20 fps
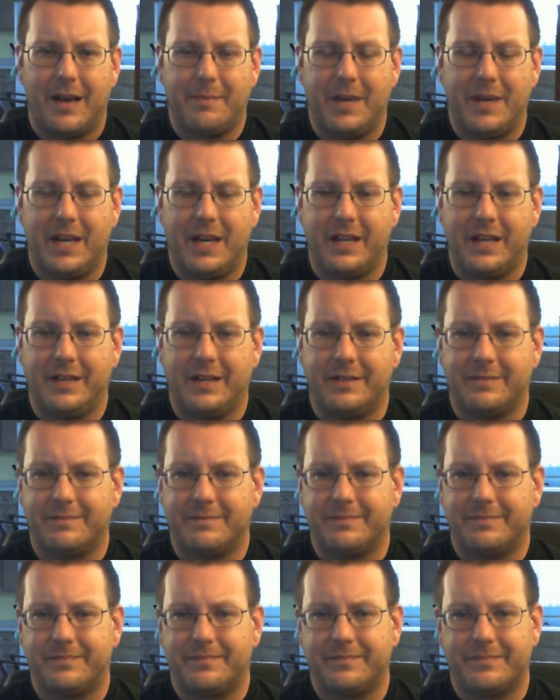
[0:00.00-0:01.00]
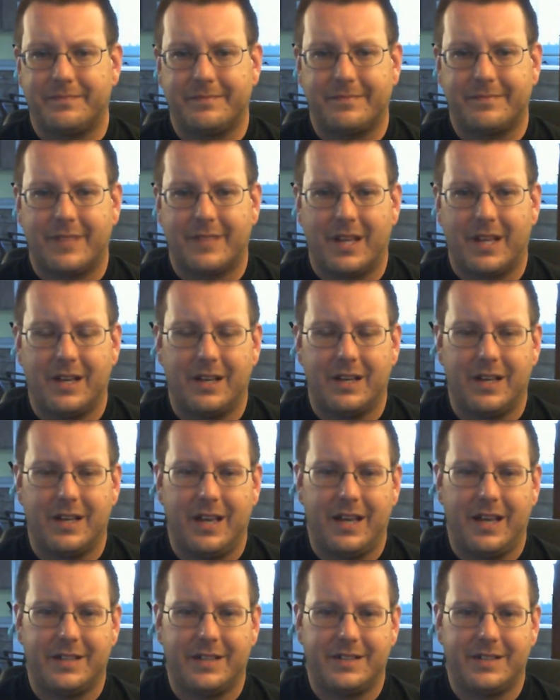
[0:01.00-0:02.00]
mean,
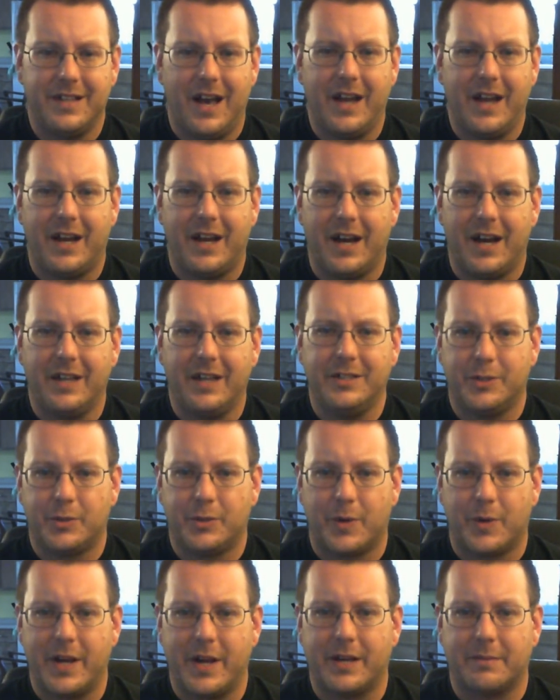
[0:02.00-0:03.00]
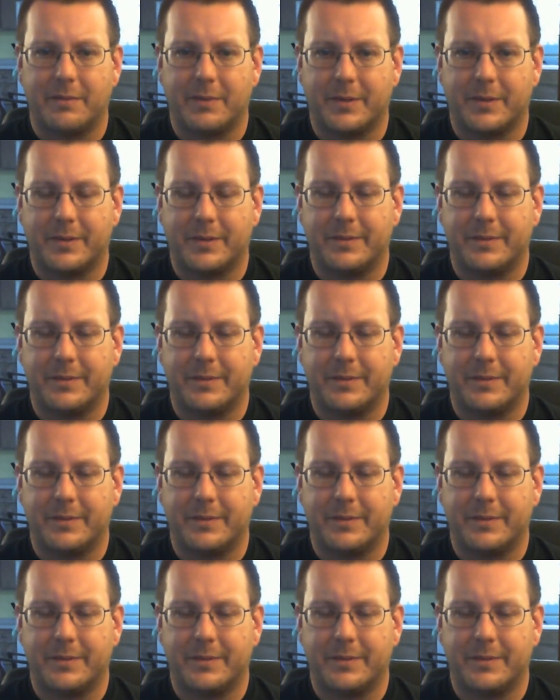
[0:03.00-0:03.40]
it's not undrinkable,